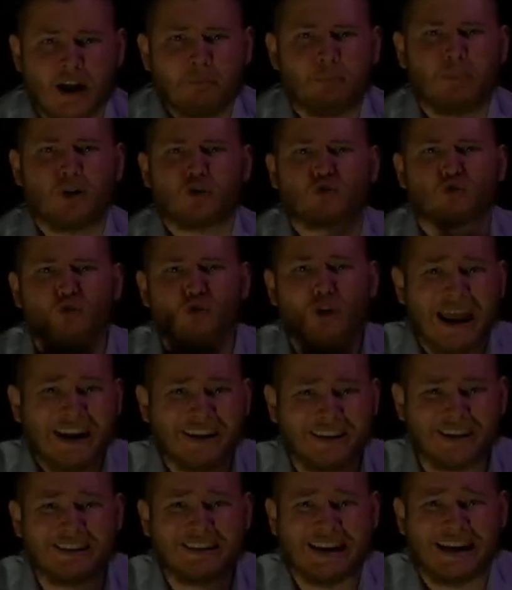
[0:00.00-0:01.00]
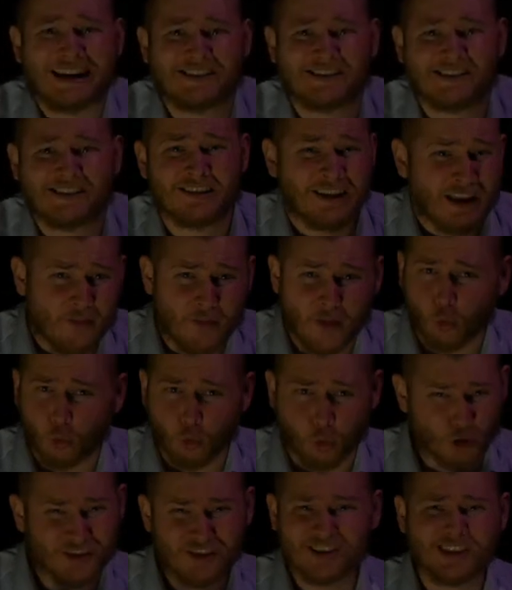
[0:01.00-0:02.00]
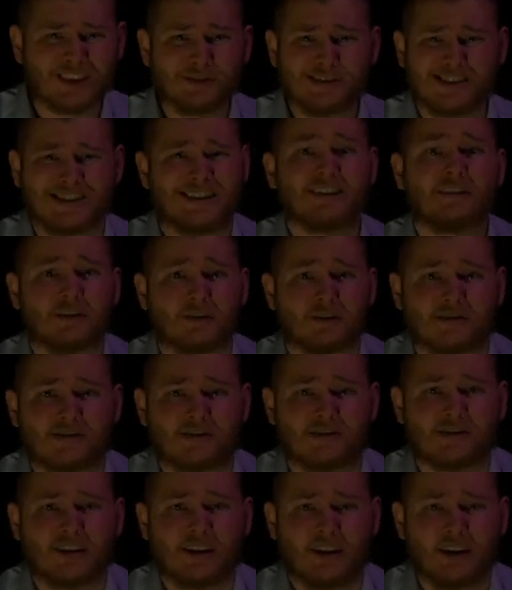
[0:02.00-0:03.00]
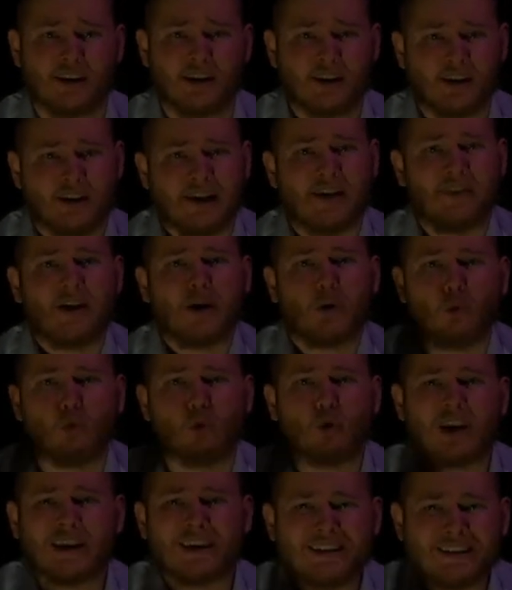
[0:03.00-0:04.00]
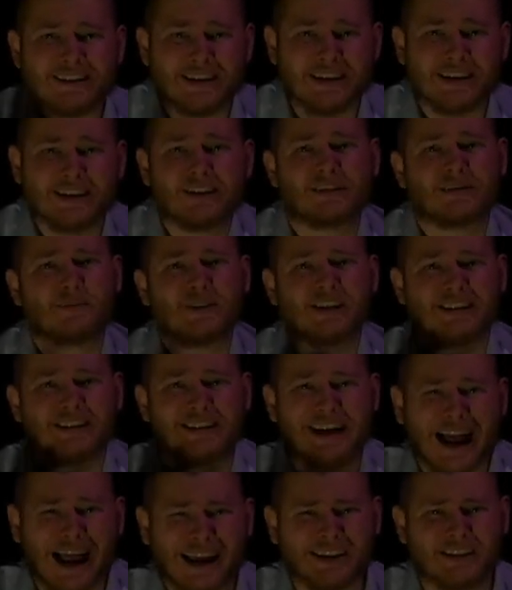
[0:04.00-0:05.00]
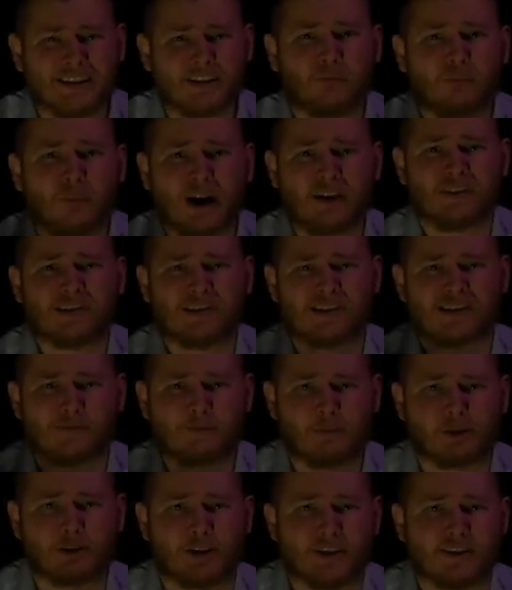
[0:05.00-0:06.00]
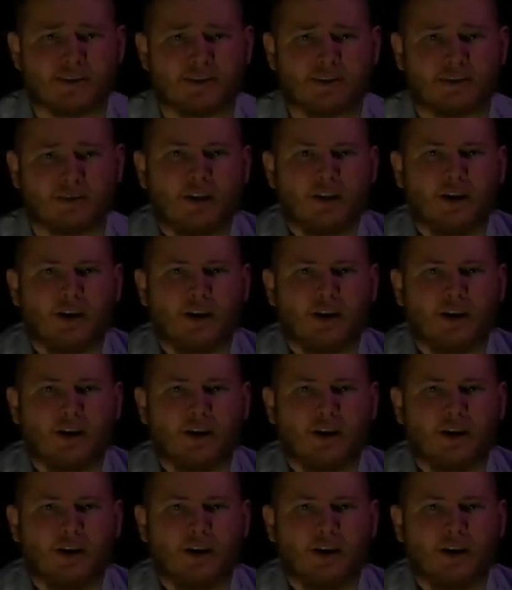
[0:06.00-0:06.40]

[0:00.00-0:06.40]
but recognizing that we're still sinners and that we need to be guided by the Spirit.